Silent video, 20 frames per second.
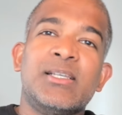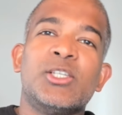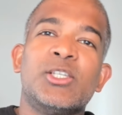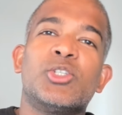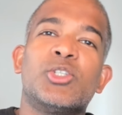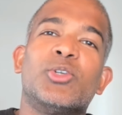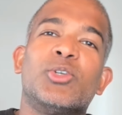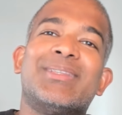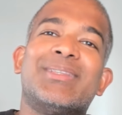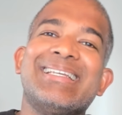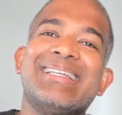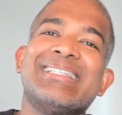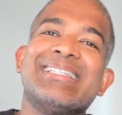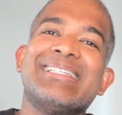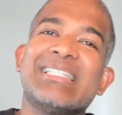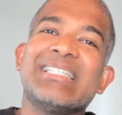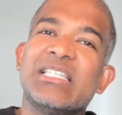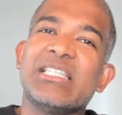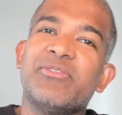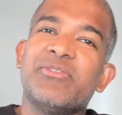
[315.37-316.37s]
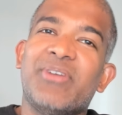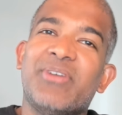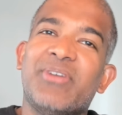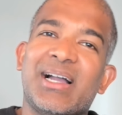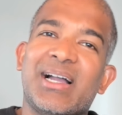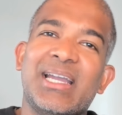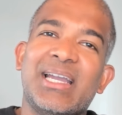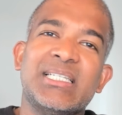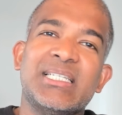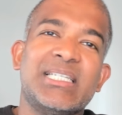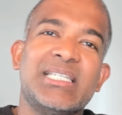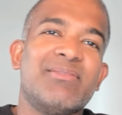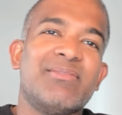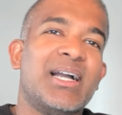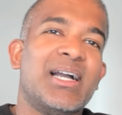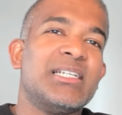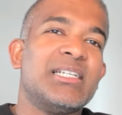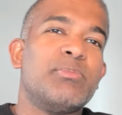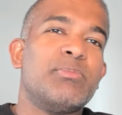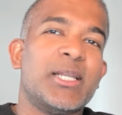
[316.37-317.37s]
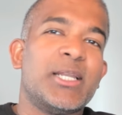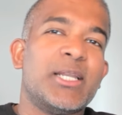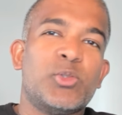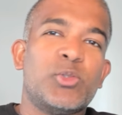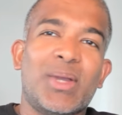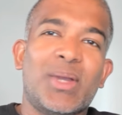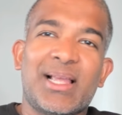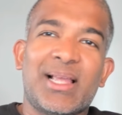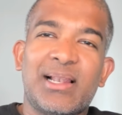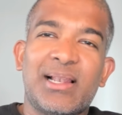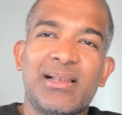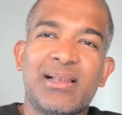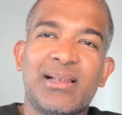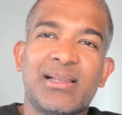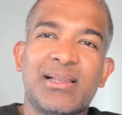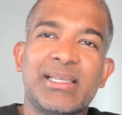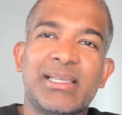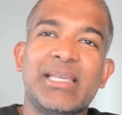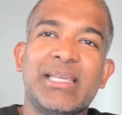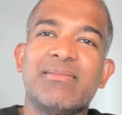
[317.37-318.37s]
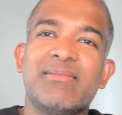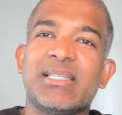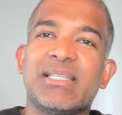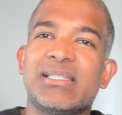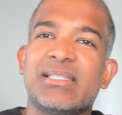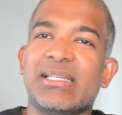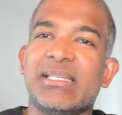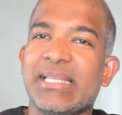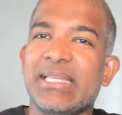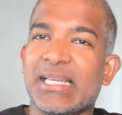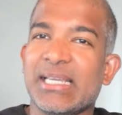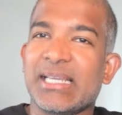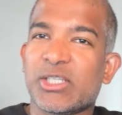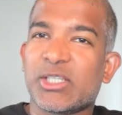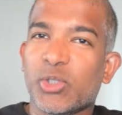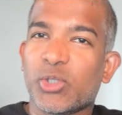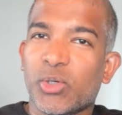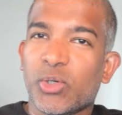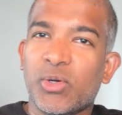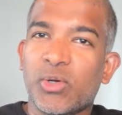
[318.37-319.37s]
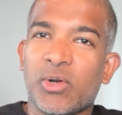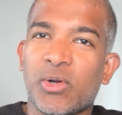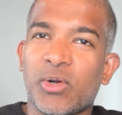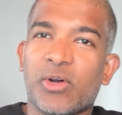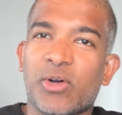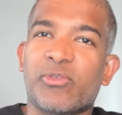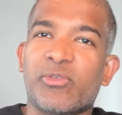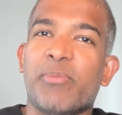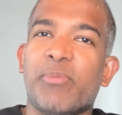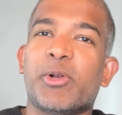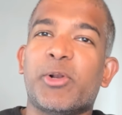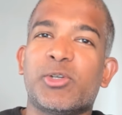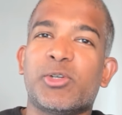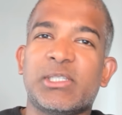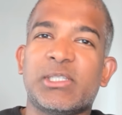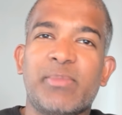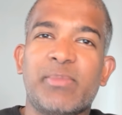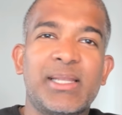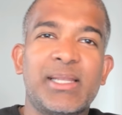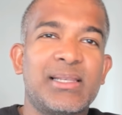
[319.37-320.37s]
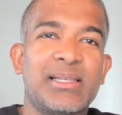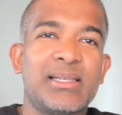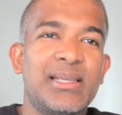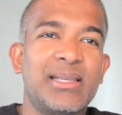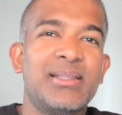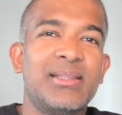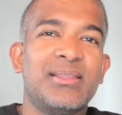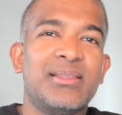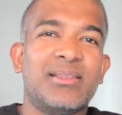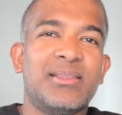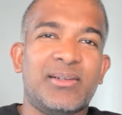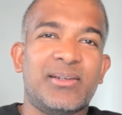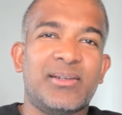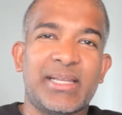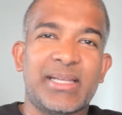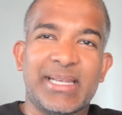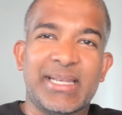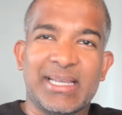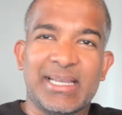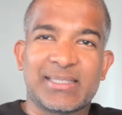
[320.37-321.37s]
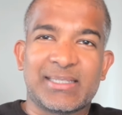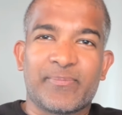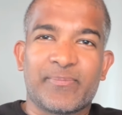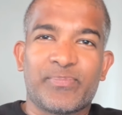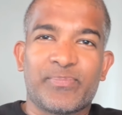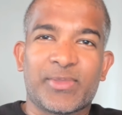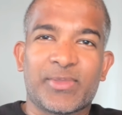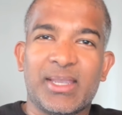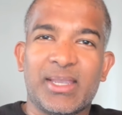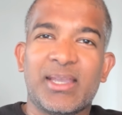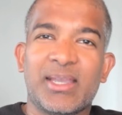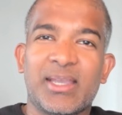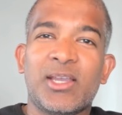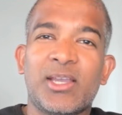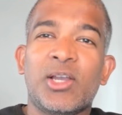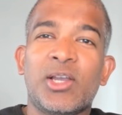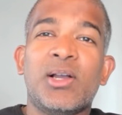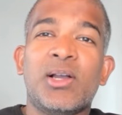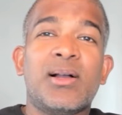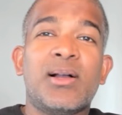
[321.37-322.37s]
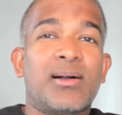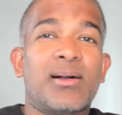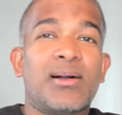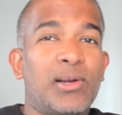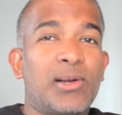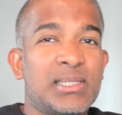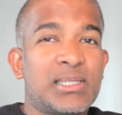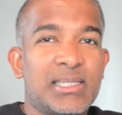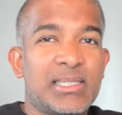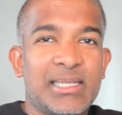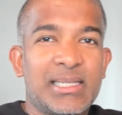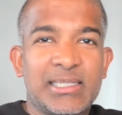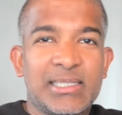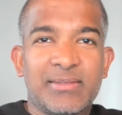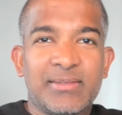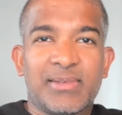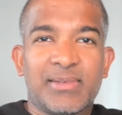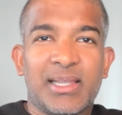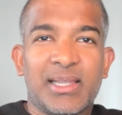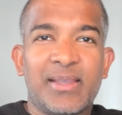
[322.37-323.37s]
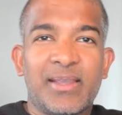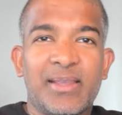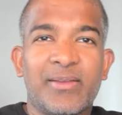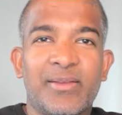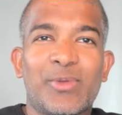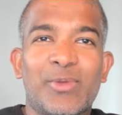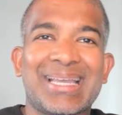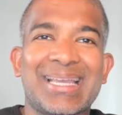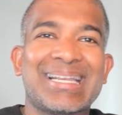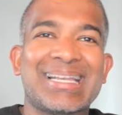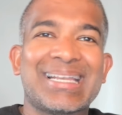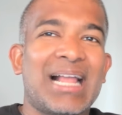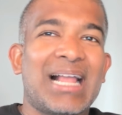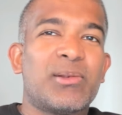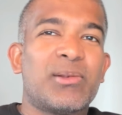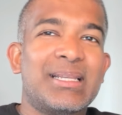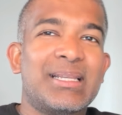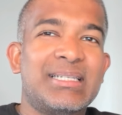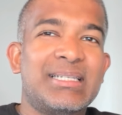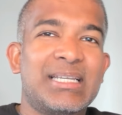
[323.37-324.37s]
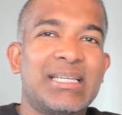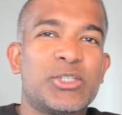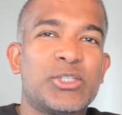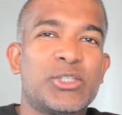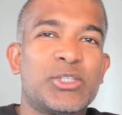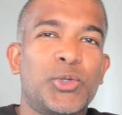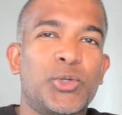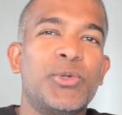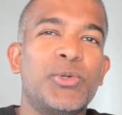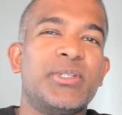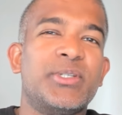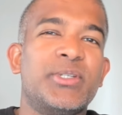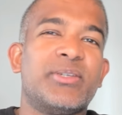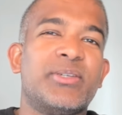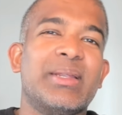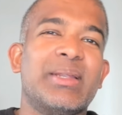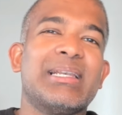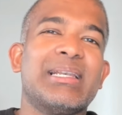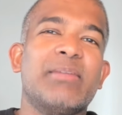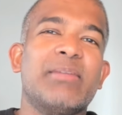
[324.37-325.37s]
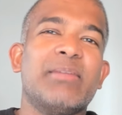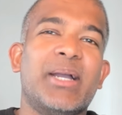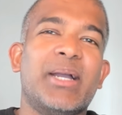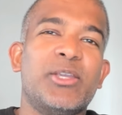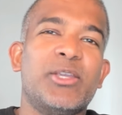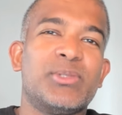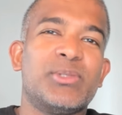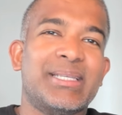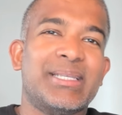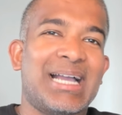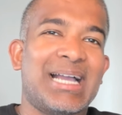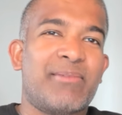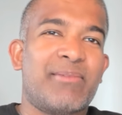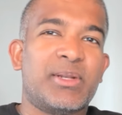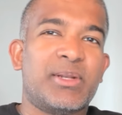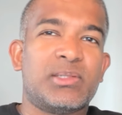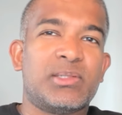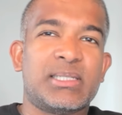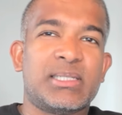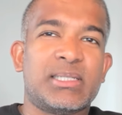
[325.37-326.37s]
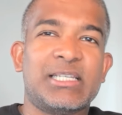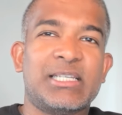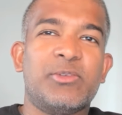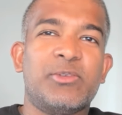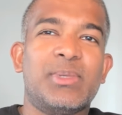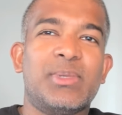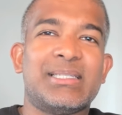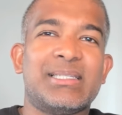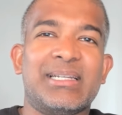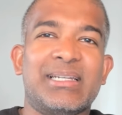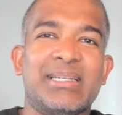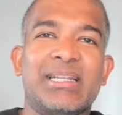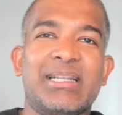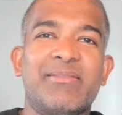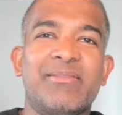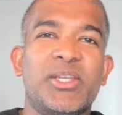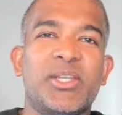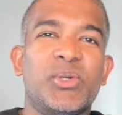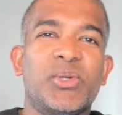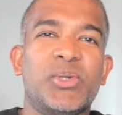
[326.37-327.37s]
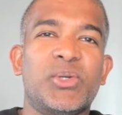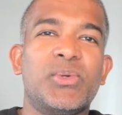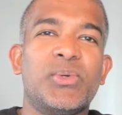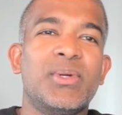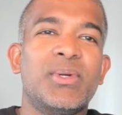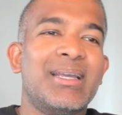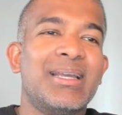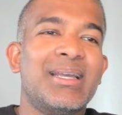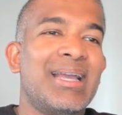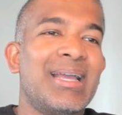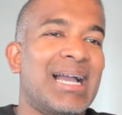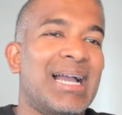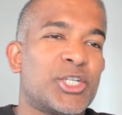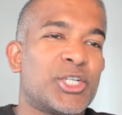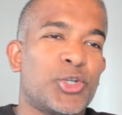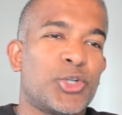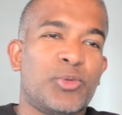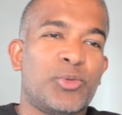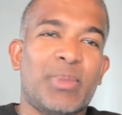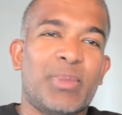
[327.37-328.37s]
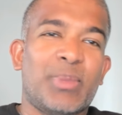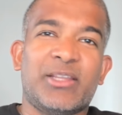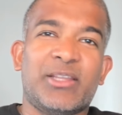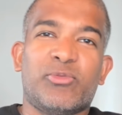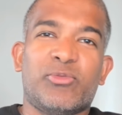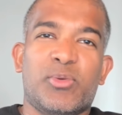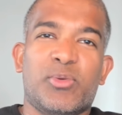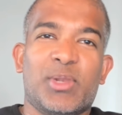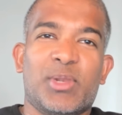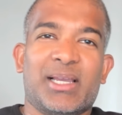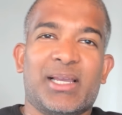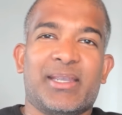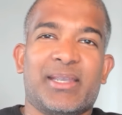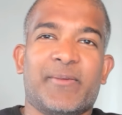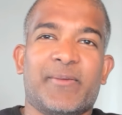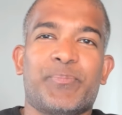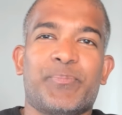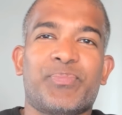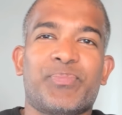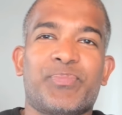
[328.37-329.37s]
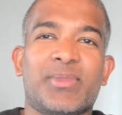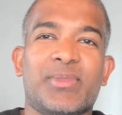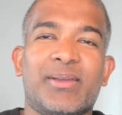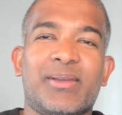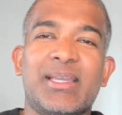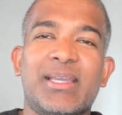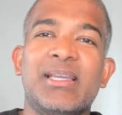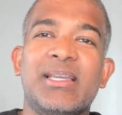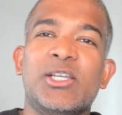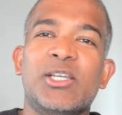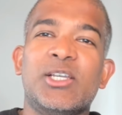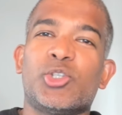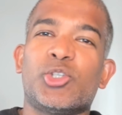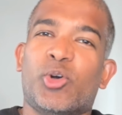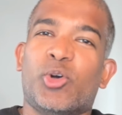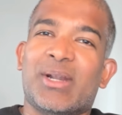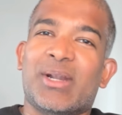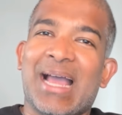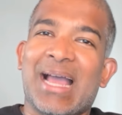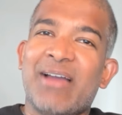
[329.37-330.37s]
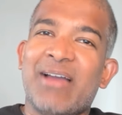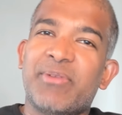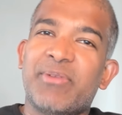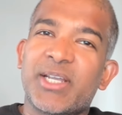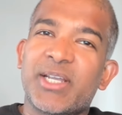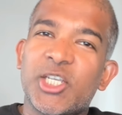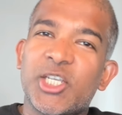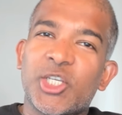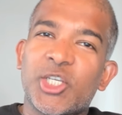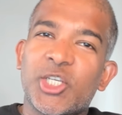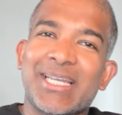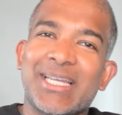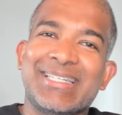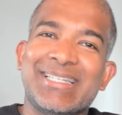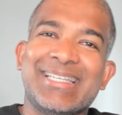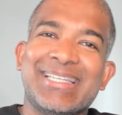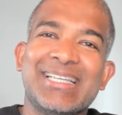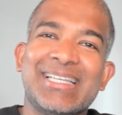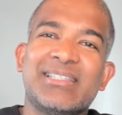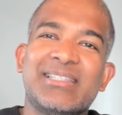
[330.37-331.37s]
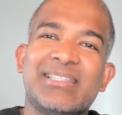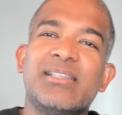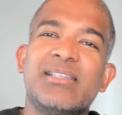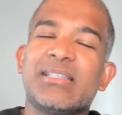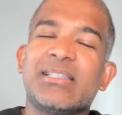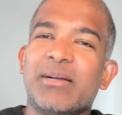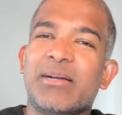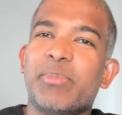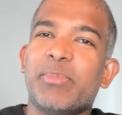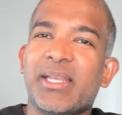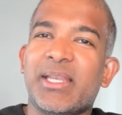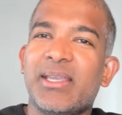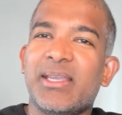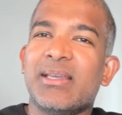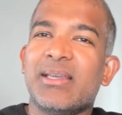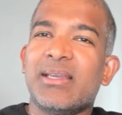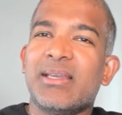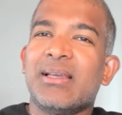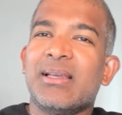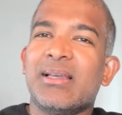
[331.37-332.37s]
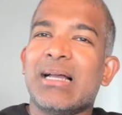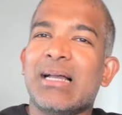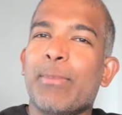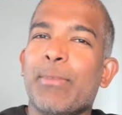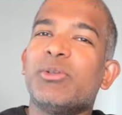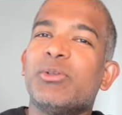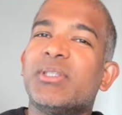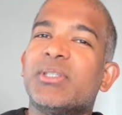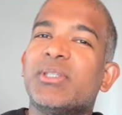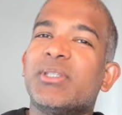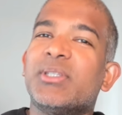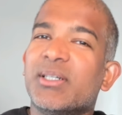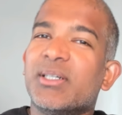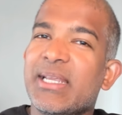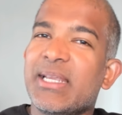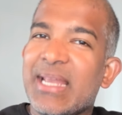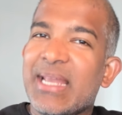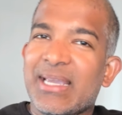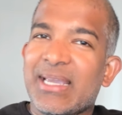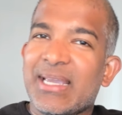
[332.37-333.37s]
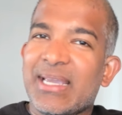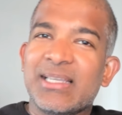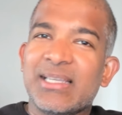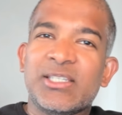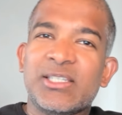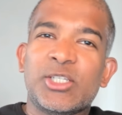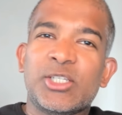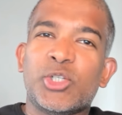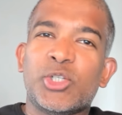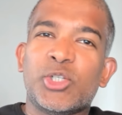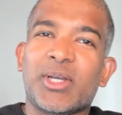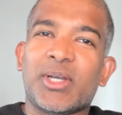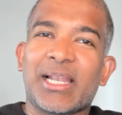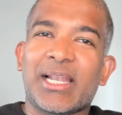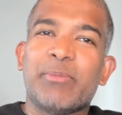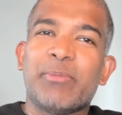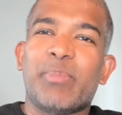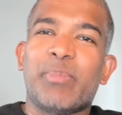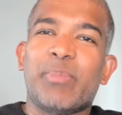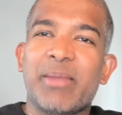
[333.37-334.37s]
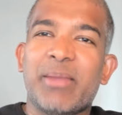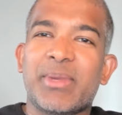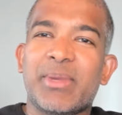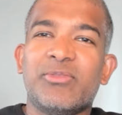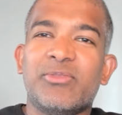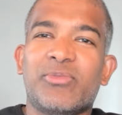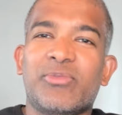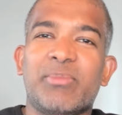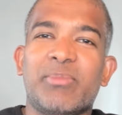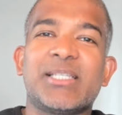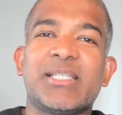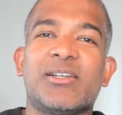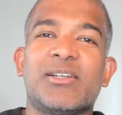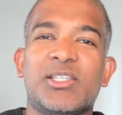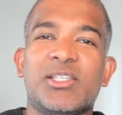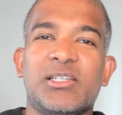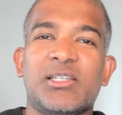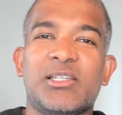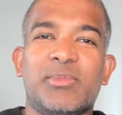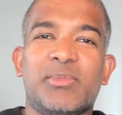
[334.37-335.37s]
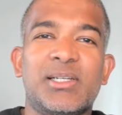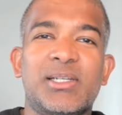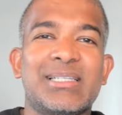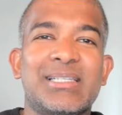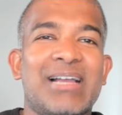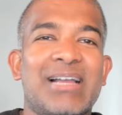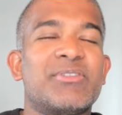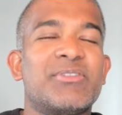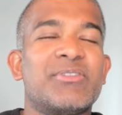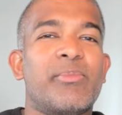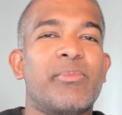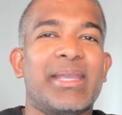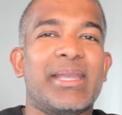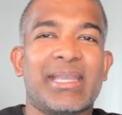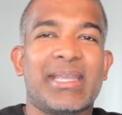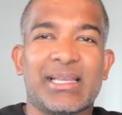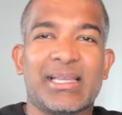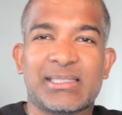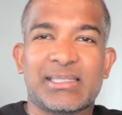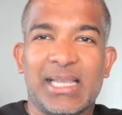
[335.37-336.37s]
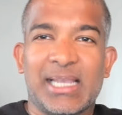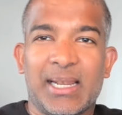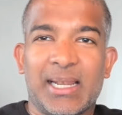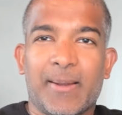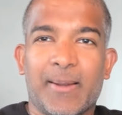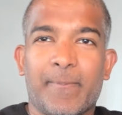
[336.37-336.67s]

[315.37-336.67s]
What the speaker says: So 365 divided by 12 gives us a DSO of approximately 30 days. Okay. Alternatively, we can calculate DSO directly by using average receivables and revenue as shown by the formula here. Okay. So on average, it takes this company about 30 days to collect payment from its customers after making a sale.